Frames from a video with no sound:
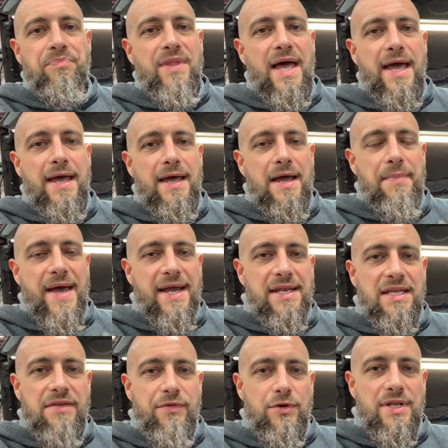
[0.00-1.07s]
I'm not going
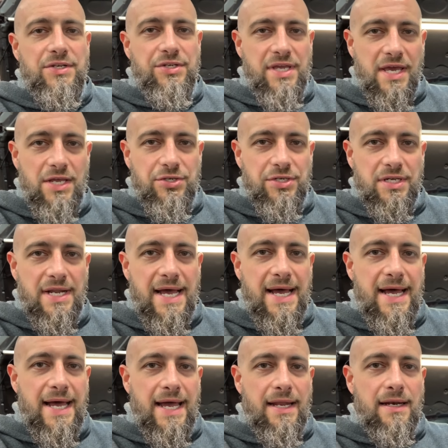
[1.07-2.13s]
to give you an education
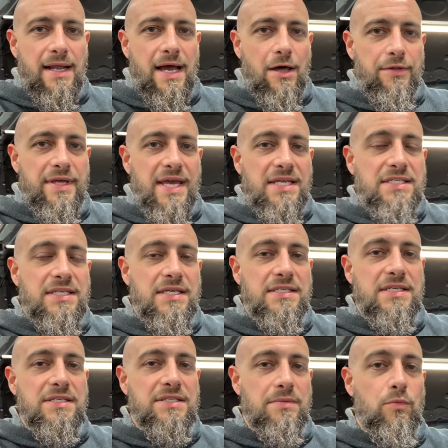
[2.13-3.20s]
on how the AC
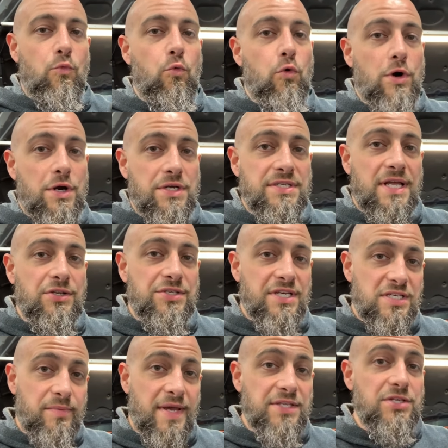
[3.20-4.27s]
system works. I'll just
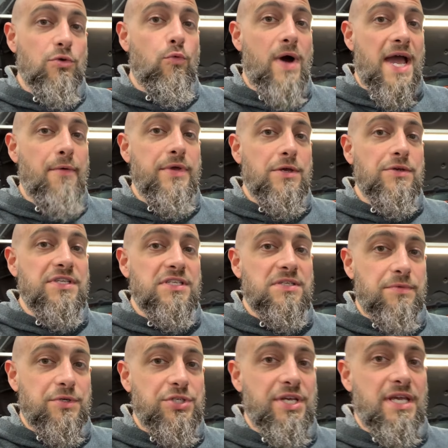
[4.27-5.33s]
explain to you why we use this
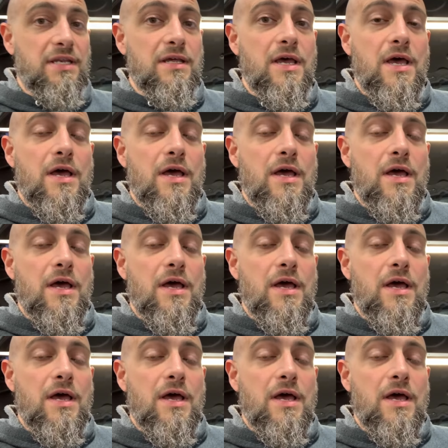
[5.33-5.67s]
machine.